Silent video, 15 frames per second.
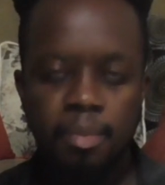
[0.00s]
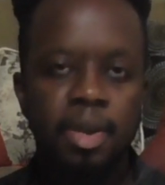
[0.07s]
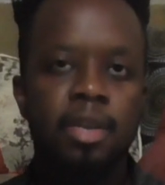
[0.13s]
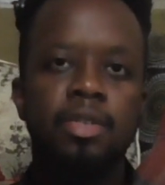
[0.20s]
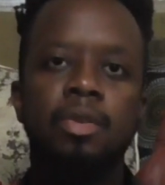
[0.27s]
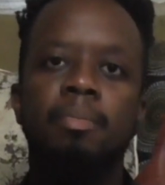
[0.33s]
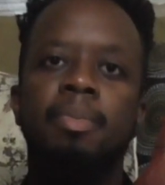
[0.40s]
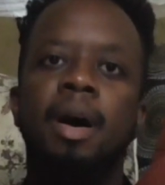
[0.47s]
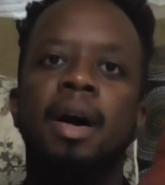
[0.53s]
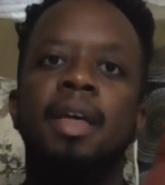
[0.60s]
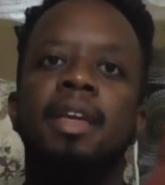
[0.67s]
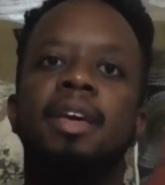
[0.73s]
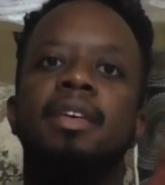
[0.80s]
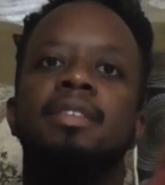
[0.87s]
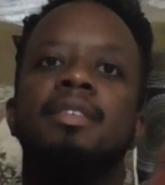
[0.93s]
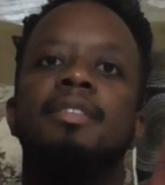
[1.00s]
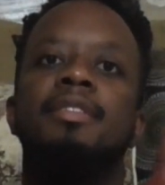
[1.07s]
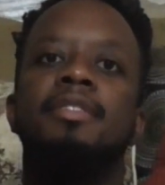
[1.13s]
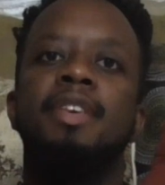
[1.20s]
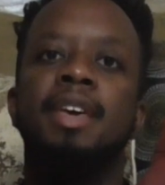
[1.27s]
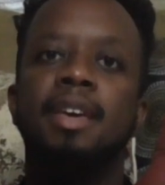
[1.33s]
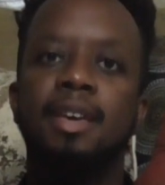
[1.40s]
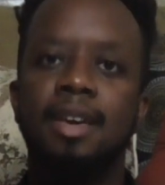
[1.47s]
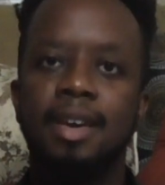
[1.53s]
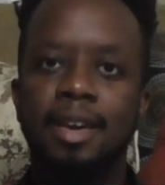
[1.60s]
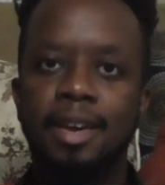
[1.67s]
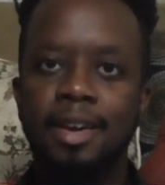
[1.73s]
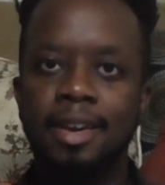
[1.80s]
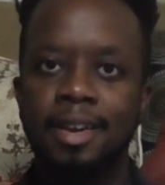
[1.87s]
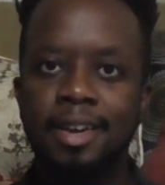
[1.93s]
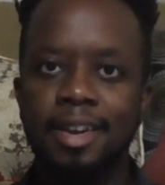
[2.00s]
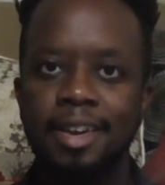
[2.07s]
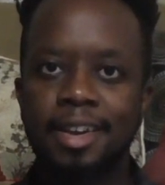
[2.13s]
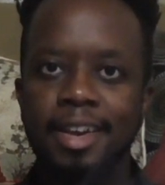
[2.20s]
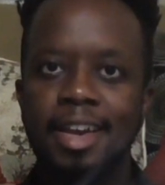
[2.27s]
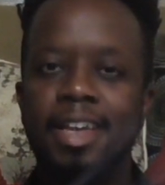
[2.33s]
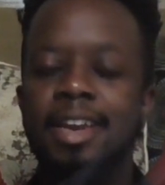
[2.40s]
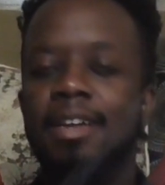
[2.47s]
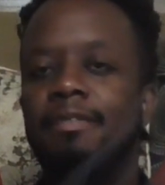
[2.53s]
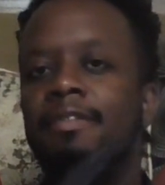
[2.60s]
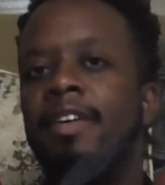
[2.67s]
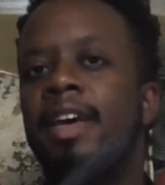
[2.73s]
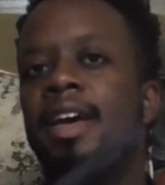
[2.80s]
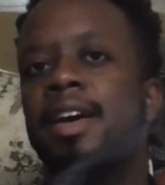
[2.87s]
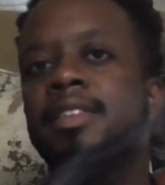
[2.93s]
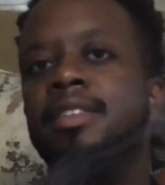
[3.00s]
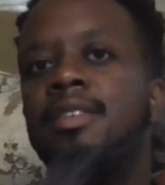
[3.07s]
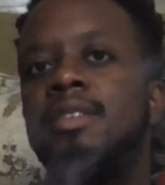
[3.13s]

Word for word: Because your body isn't thinking in advance.